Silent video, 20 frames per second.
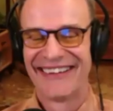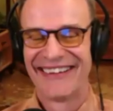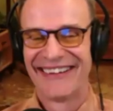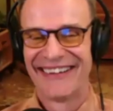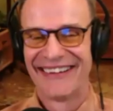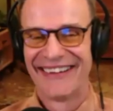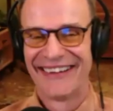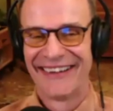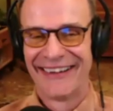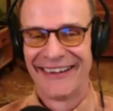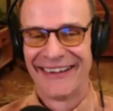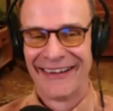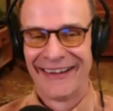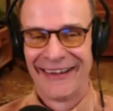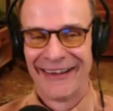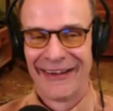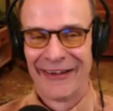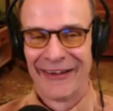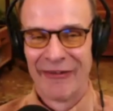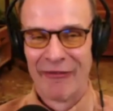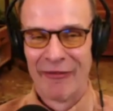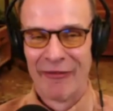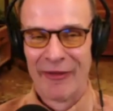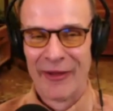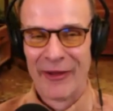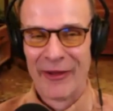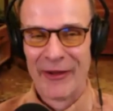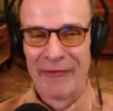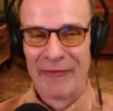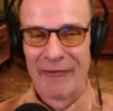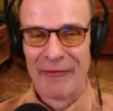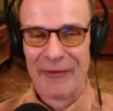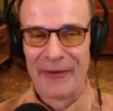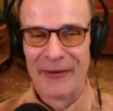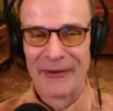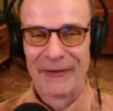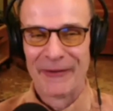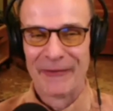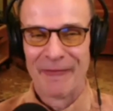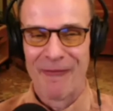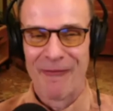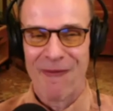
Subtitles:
We'll keep figuring it out, and we'll